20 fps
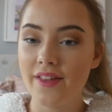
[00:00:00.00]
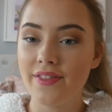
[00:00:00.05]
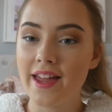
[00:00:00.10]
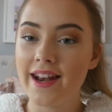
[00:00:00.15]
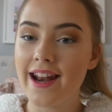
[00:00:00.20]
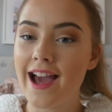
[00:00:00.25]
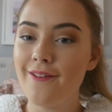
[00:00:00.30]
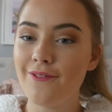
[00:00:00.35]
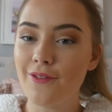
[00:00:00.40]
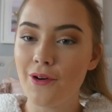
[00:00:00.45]
And
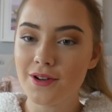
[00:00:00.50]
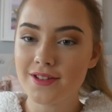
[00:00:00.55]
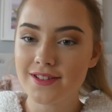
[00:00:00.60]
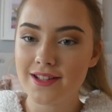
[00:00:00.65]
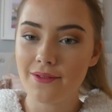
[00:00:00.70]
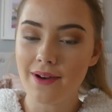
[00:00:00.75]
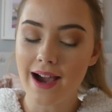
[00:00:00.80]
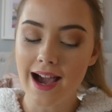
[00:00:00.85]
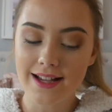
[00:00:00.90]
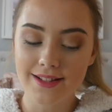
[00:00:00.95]
then I've
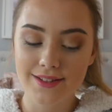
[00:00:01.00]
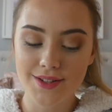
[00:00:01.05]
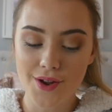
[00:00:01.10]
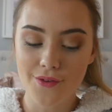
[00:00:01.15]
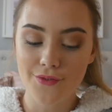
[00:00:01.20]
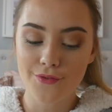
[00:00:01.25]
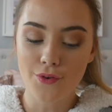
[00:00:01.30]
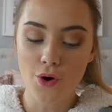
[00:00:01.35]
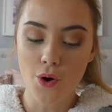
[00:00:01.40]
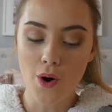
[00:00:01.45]
also
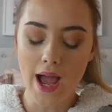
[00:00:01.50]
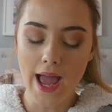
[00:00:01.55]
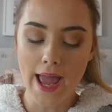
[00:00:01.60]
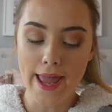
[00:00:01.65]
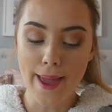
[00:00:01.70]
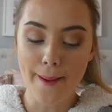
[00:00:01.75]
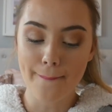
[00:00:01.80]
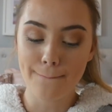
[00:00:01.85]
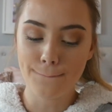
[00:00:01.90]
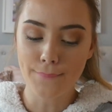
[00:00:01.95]
asked for
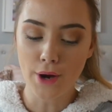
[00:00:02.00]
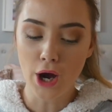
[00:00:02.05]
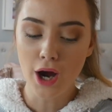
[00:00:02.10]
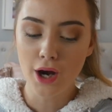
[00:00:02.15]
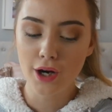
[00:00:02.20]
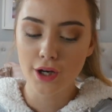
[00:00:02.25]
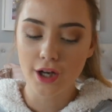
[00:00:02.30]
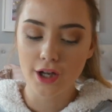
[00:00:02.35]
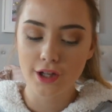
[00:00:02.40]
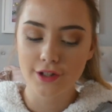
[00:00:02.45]
a
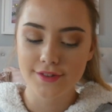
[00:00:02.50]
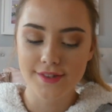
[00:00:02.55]
book.